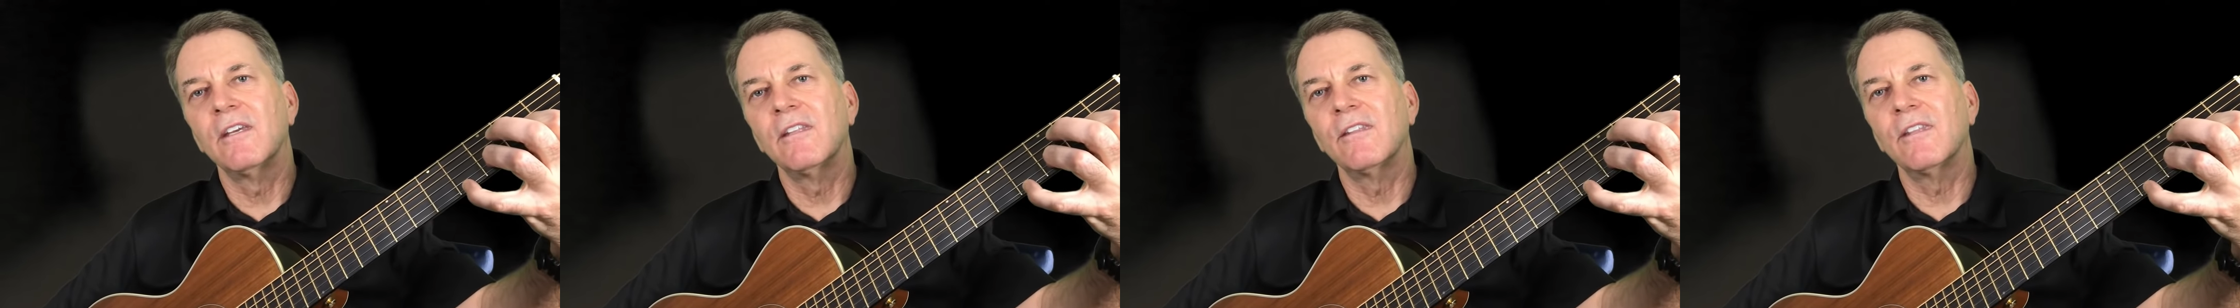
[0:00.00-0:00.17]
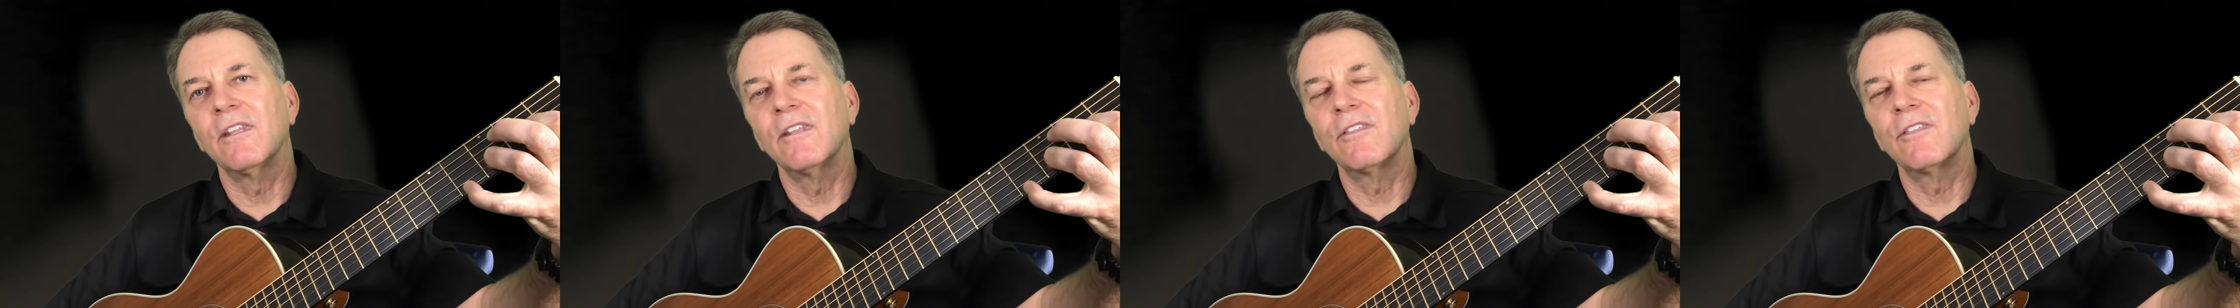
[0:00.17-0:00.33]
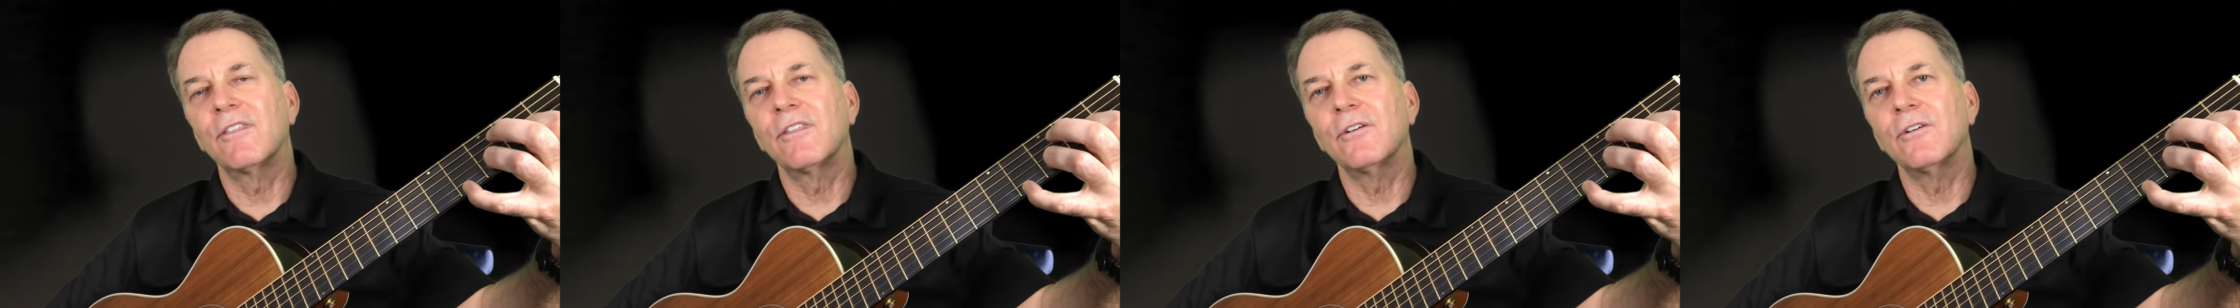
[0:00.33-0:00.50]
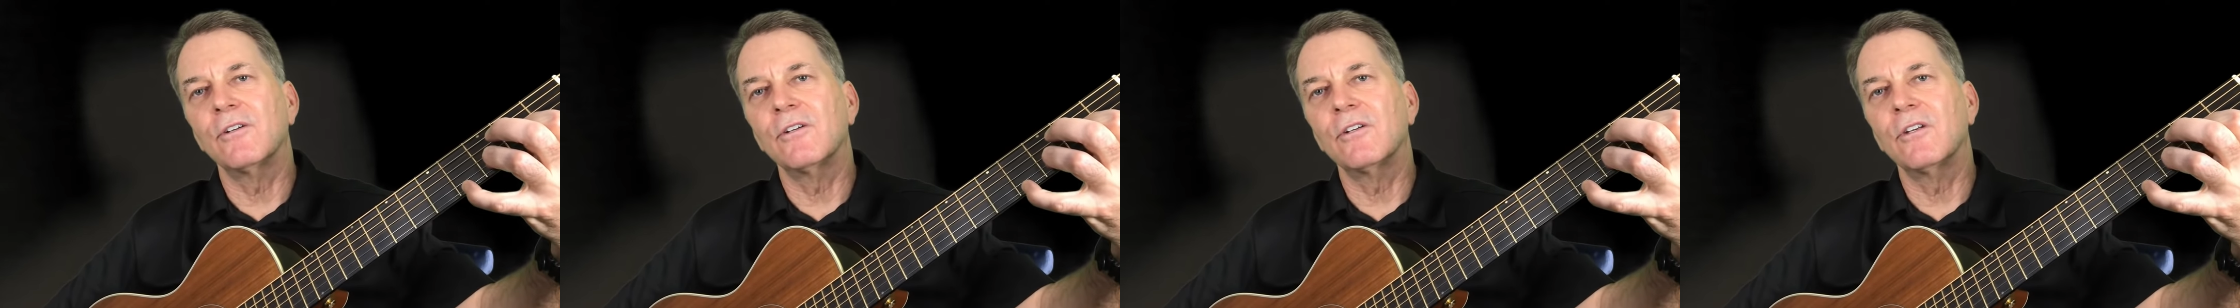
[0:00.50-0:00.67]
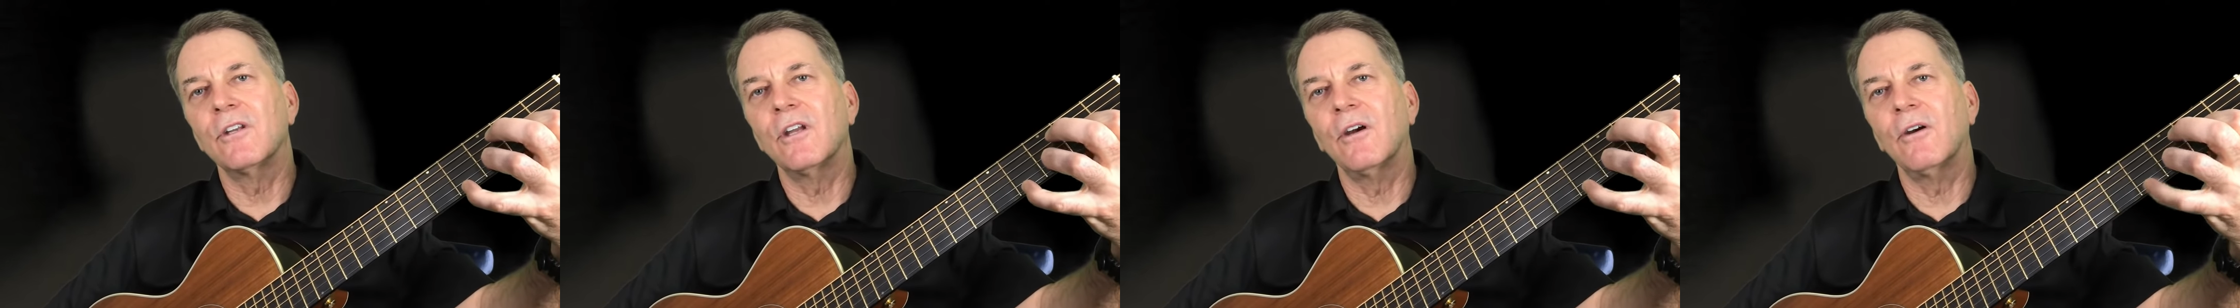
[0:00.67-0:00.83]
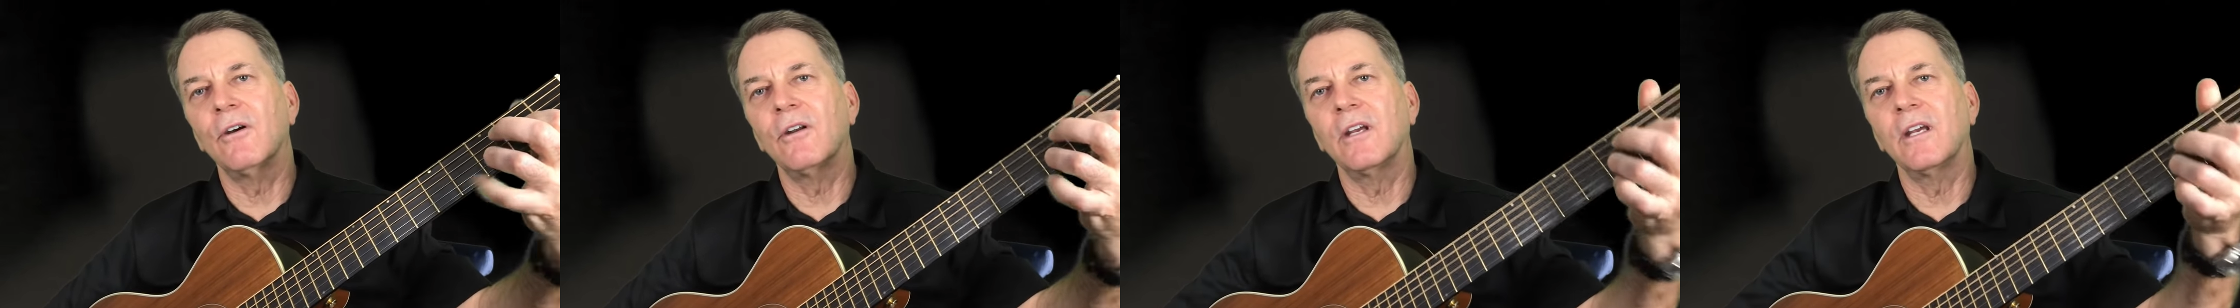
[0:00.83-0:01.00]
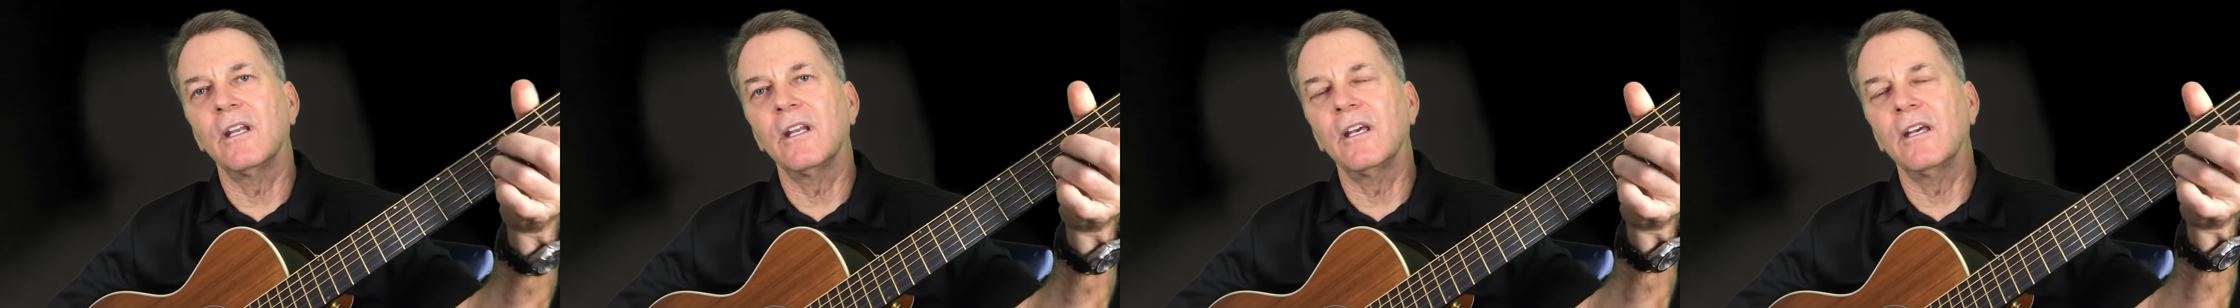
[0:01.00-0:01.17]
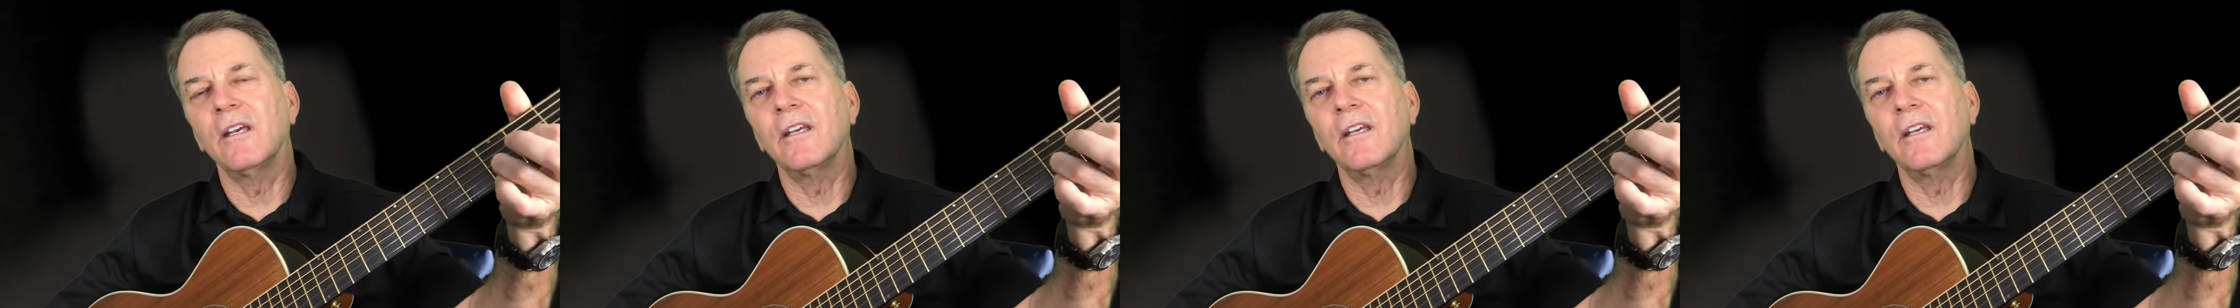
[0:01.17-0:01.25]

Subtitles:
the third note in